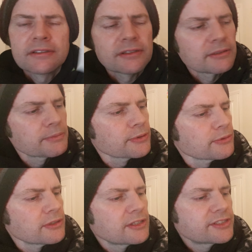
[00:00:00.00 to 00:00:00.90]
Did I
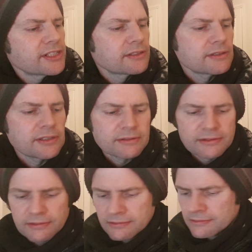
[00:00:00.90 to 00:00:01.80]
pluralize that? No.
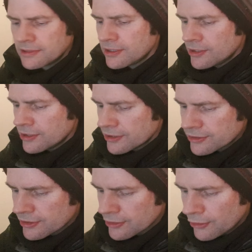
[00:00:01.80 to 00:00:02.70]

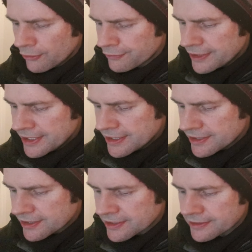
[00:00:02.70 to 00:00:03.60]
So
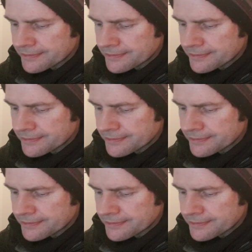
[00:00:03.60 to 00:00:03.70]
coffees.